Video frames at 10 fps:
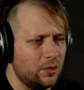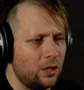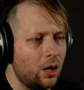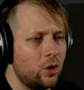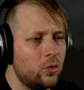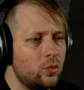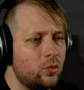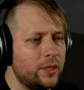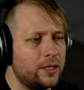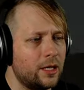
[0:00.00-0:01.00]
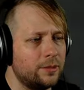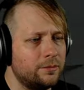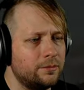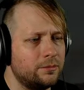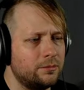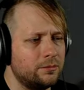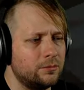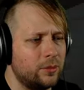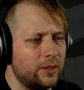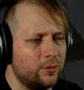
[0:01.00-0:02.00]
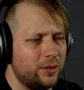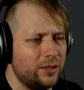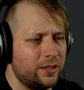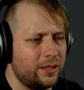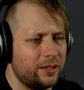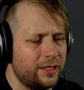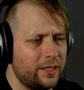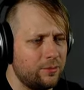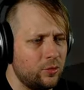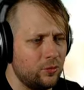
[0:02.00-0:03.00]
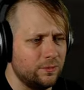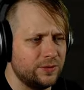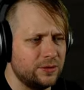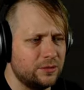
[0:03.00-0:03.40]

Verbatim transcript: Oh, ooh, it got, wait, what? How did it get moved?